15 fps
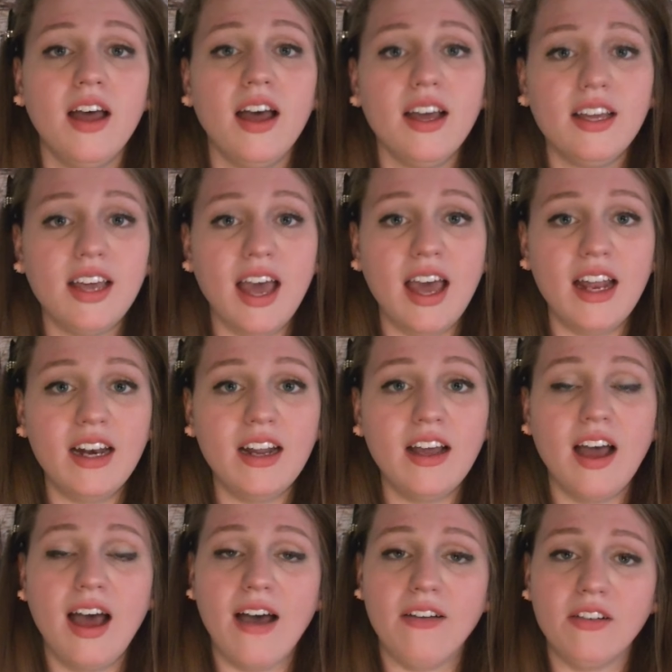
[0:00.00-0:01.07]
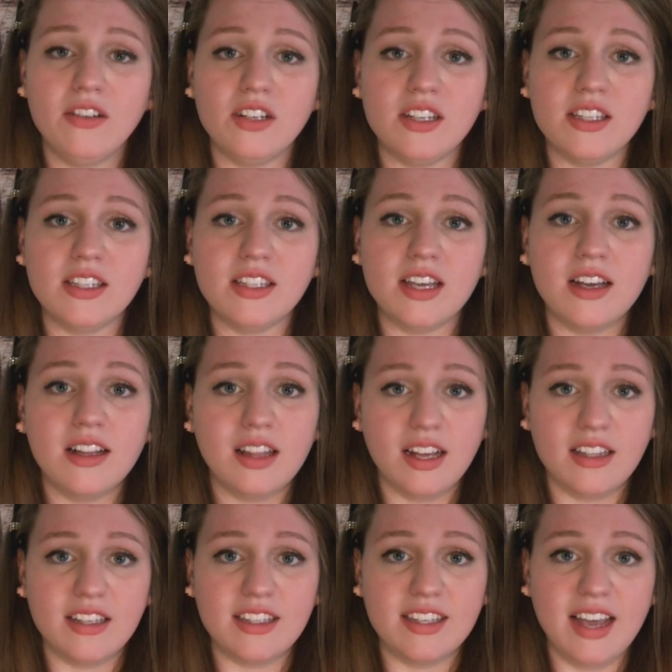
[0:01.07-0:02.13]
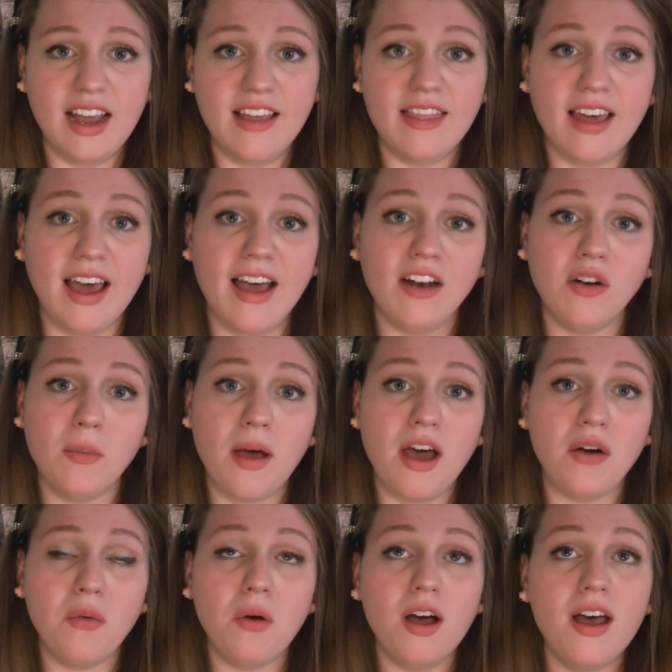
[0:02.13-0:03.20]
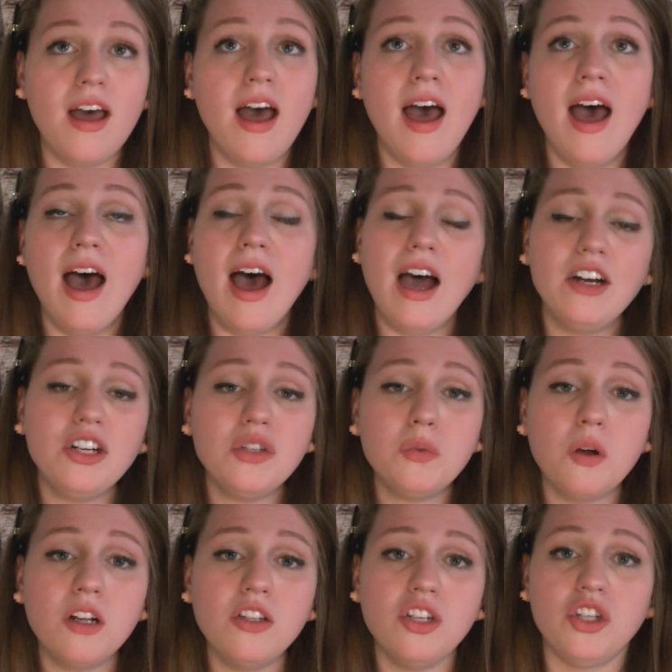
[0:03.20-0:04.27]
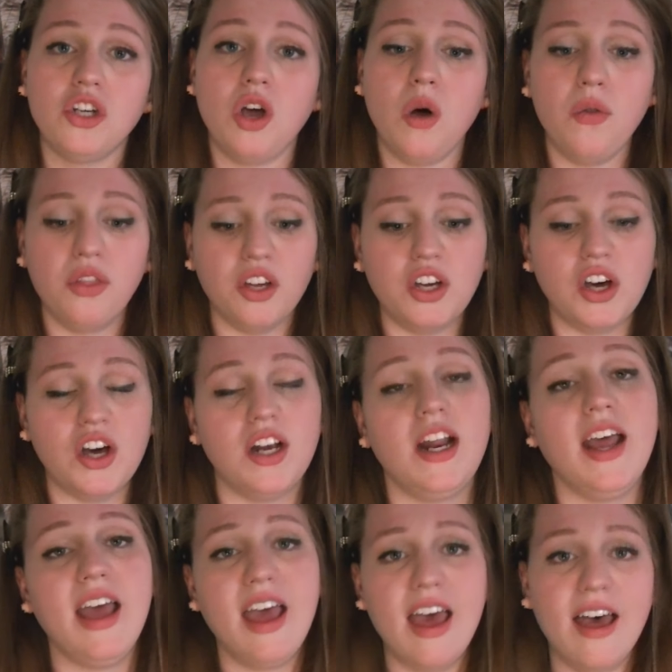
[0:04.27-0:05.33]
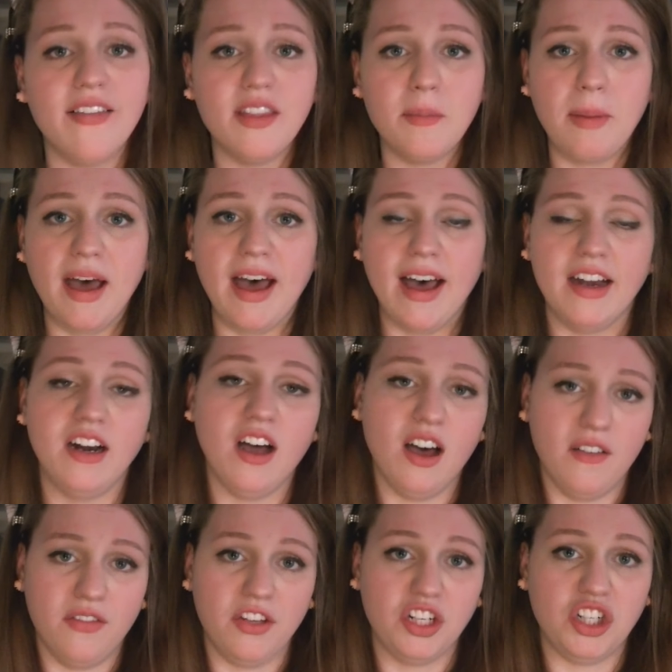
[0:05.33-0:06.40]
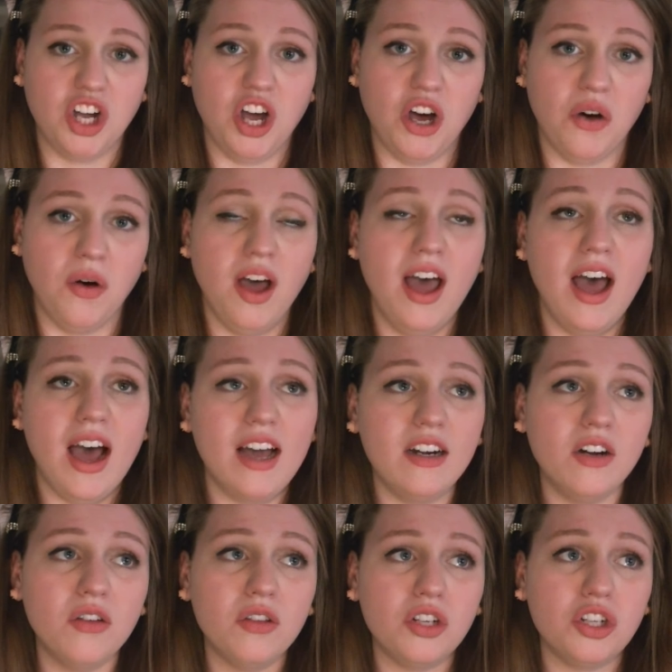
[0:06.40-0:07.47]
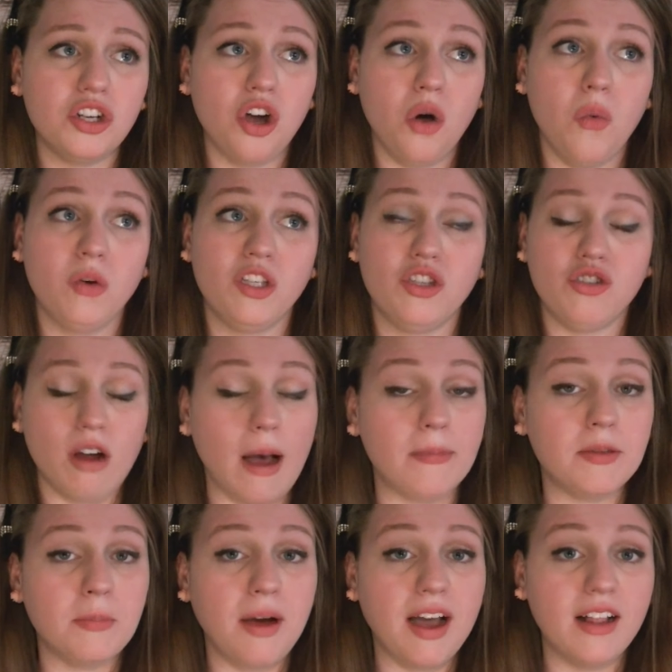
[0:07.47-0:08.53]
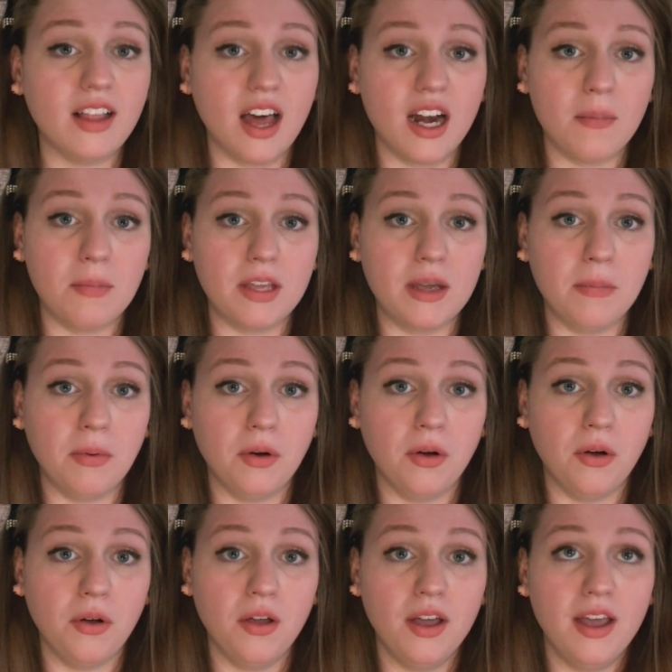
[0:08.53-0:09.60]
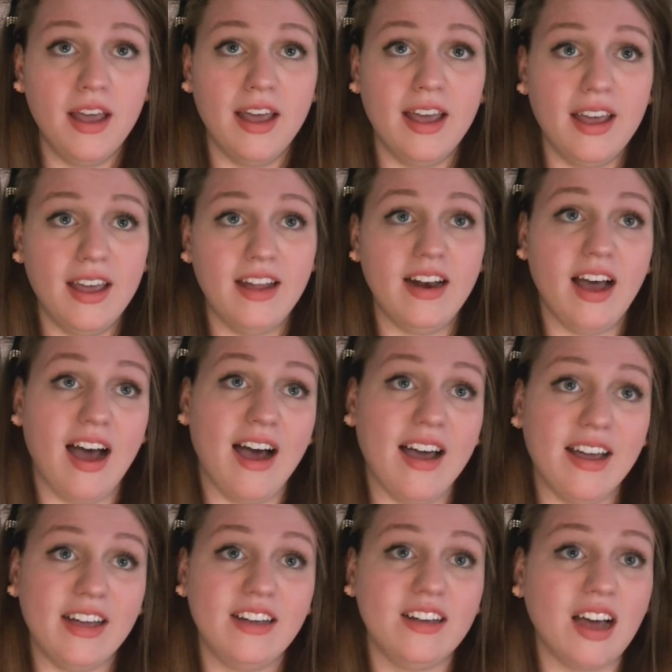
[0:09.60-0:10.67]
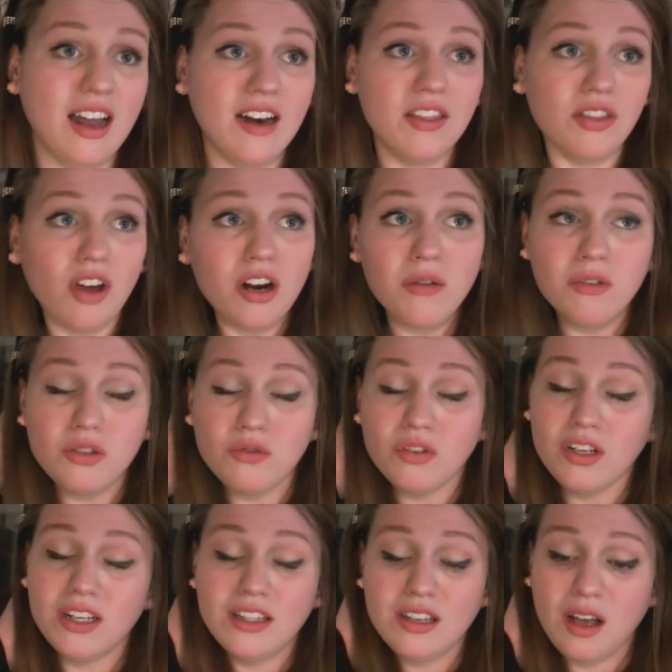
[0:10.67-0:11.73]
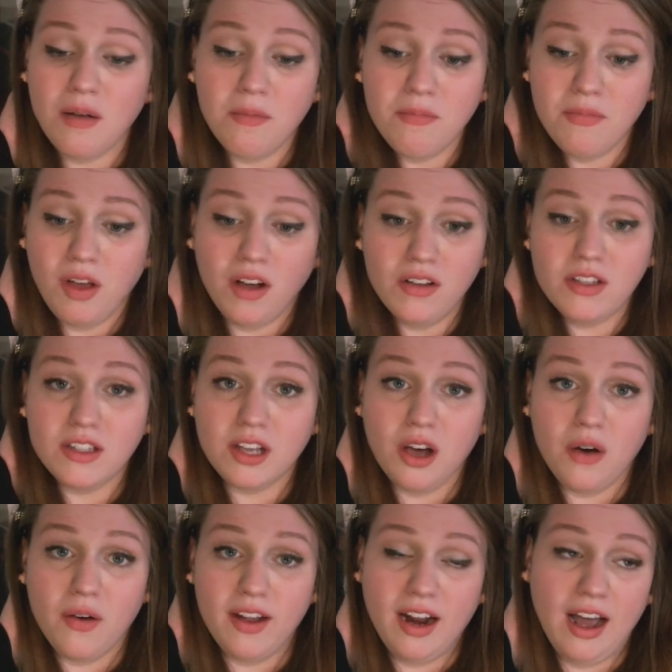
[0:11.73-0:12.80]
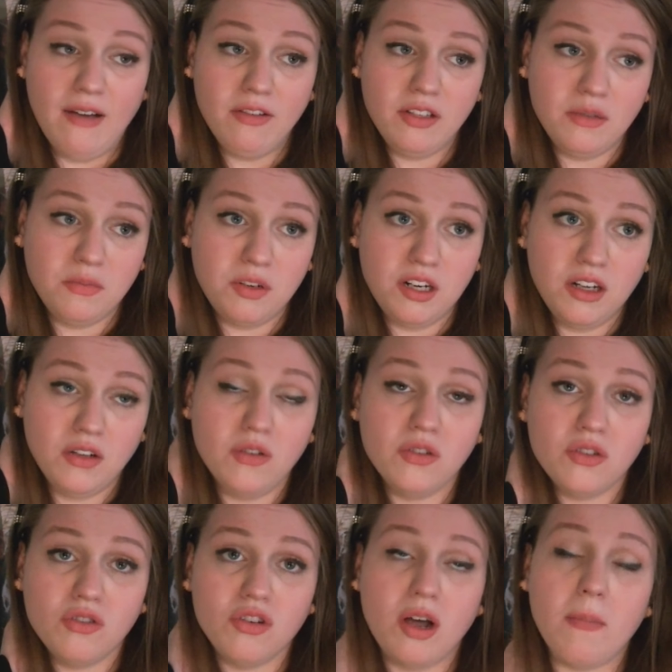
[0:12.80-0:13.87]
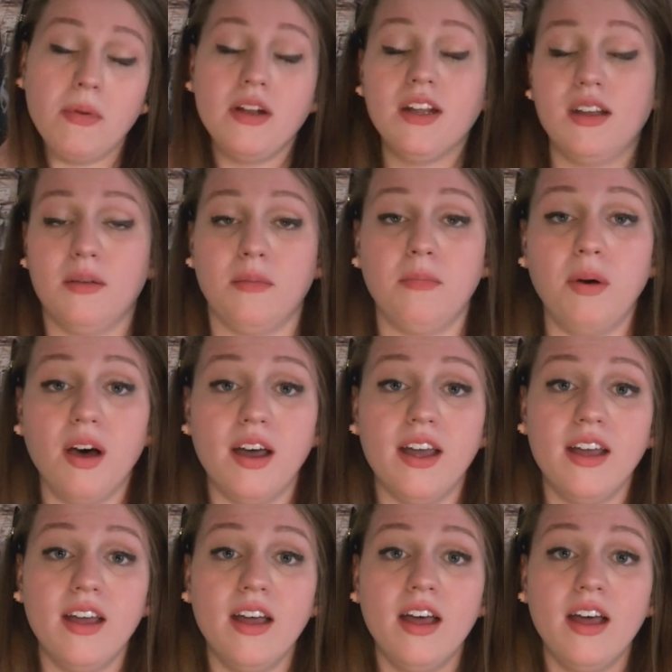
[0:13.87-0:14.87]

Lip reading: again, I would just like to say that no matter what, I just wanted to show the good and the bad of the show. I know the show was dropped by a lot of people, and I kind of thought it was really dumb also, and I was pretty close to dropping it, but